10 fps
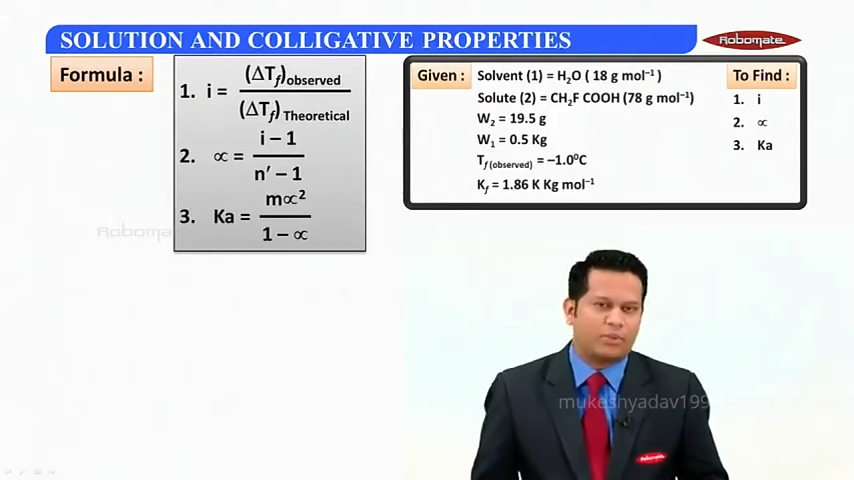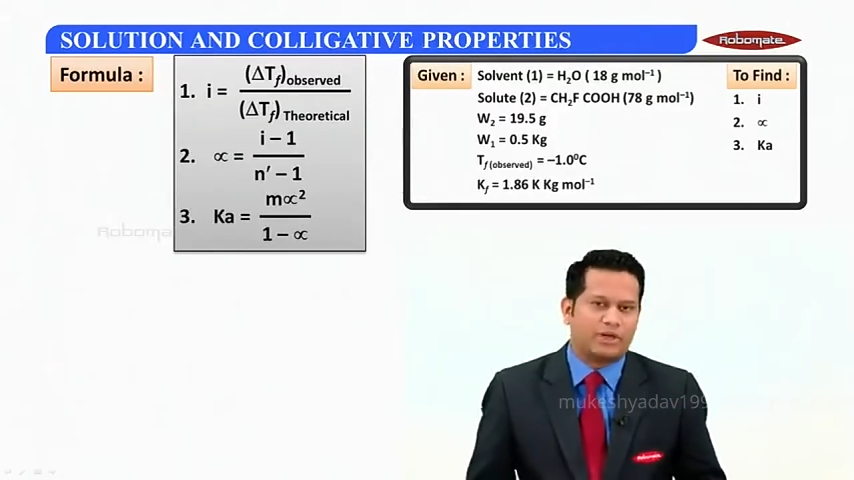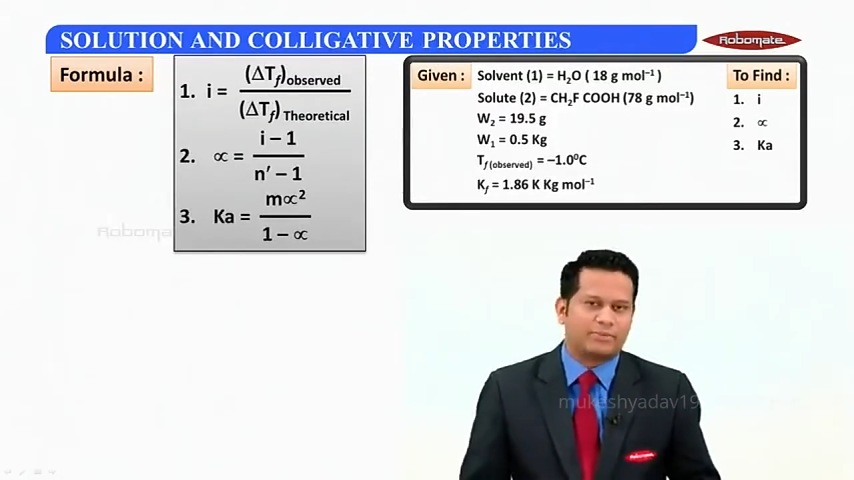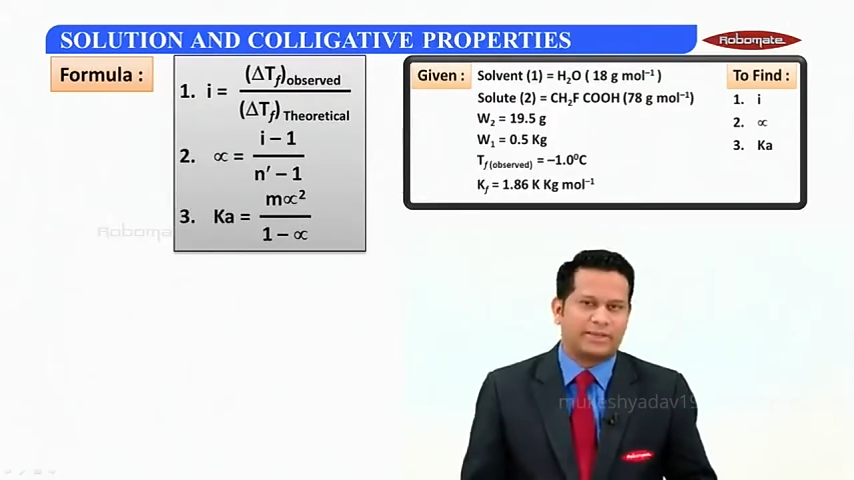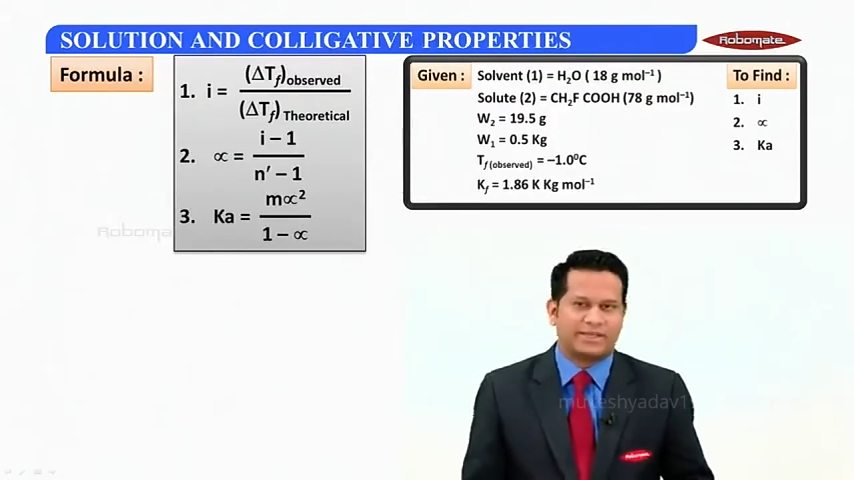
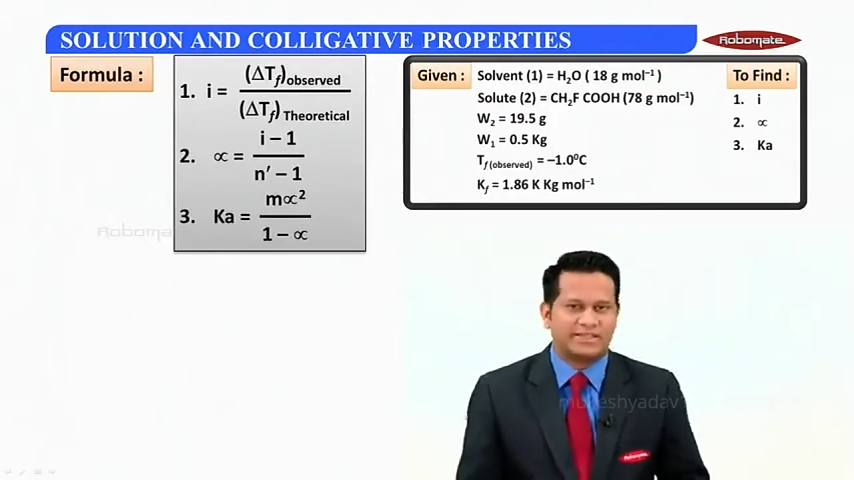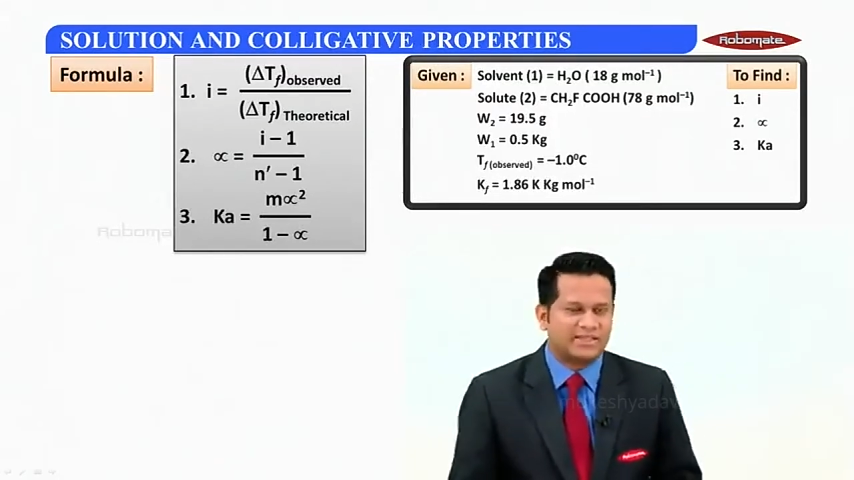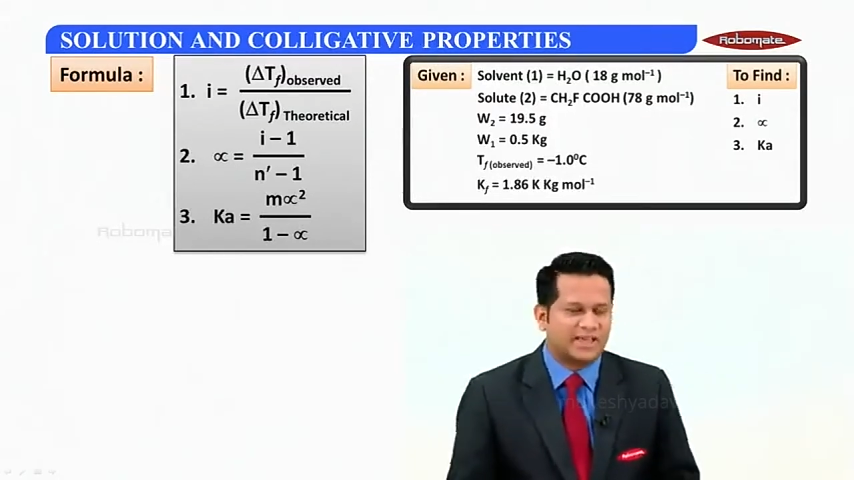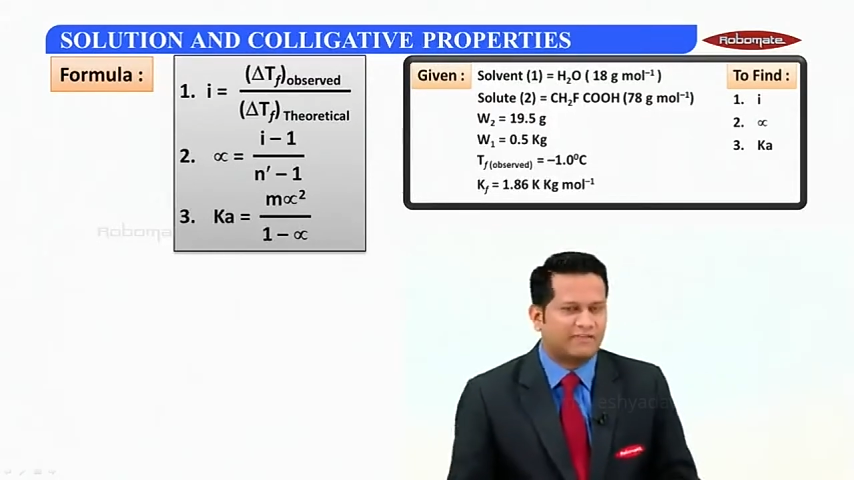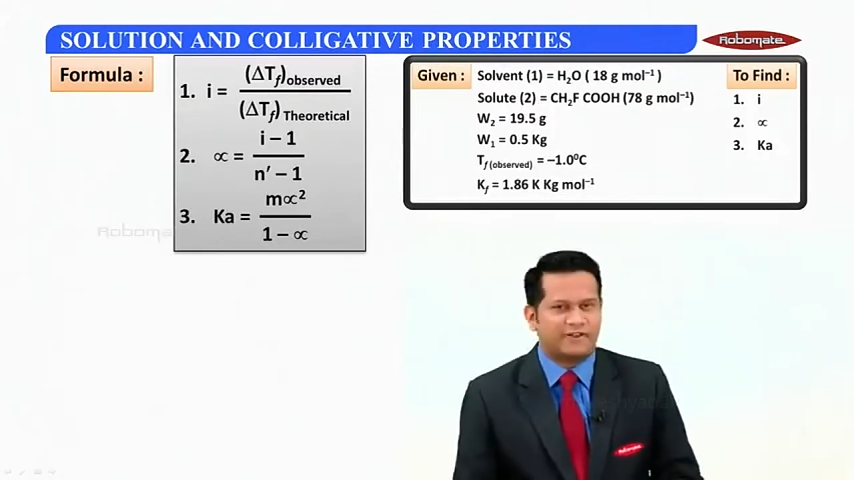1 minus
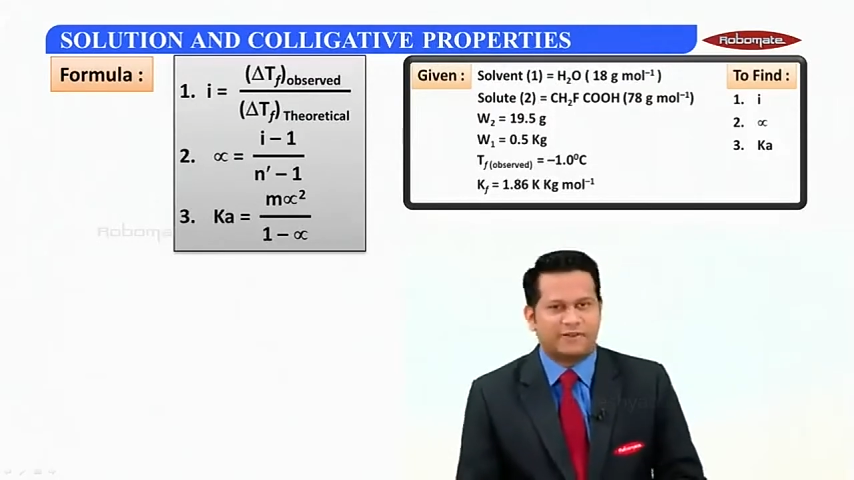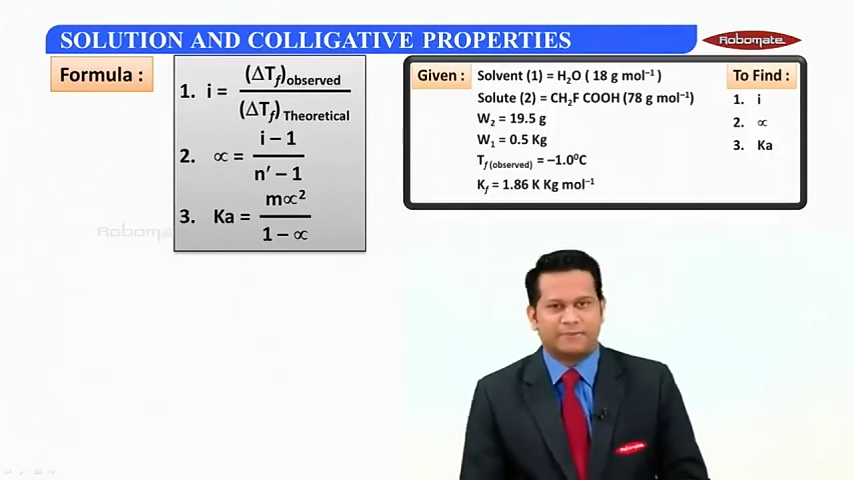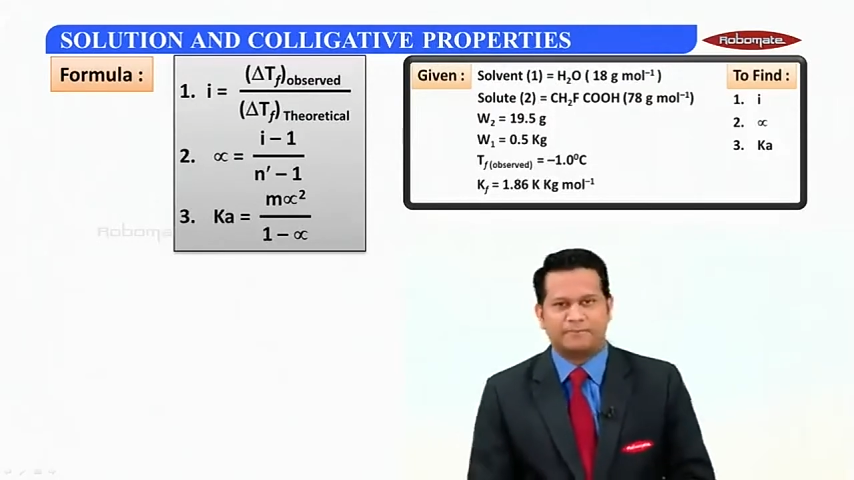alpha.